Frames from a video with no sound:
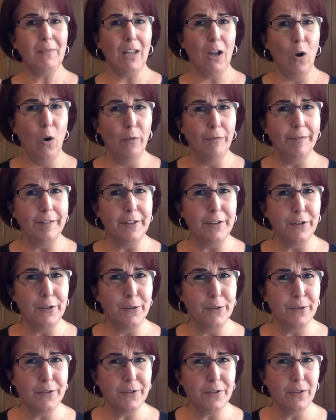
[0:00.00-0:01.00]
hopefully
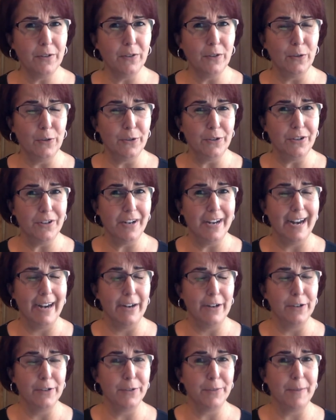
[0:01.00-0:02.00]
those those
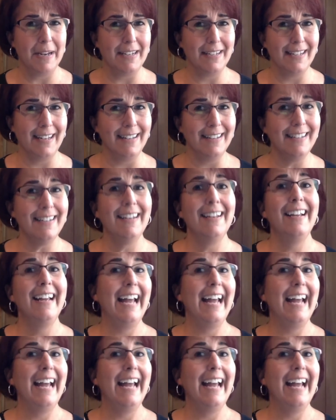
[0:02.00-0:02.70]
scenarios make sense